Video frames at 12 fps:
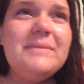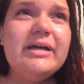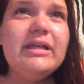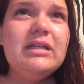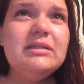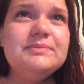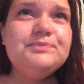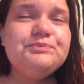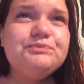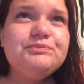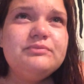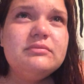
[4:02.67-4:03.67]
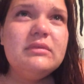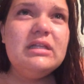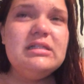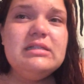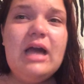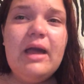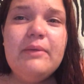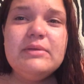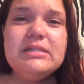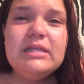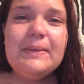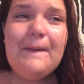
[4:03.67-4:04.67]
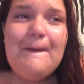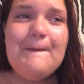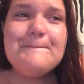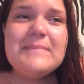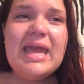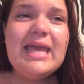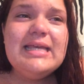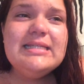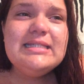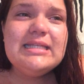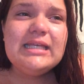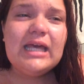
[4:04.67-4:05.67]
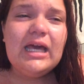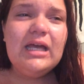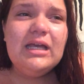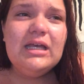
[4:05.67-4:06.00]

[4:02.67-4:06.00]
But this guy was like amazing.